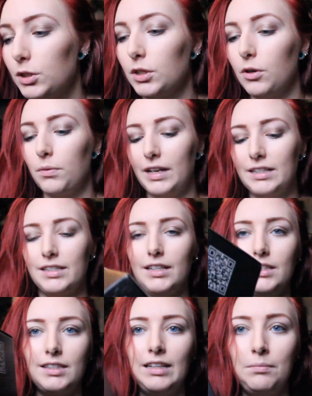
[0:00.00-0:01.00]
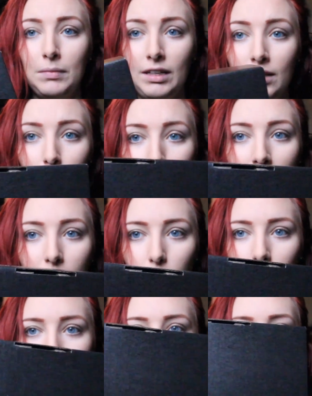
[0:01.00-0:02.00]
So they did send me back
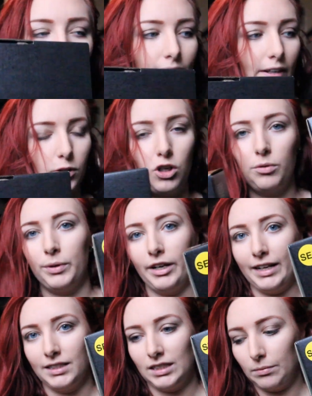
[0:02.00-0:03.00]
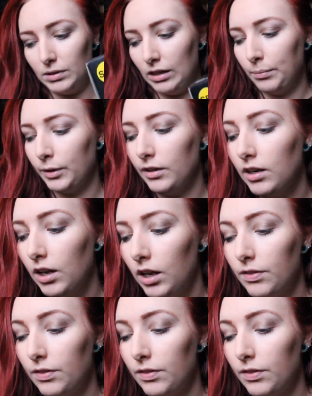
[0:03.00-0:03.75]
crates. I have October and September.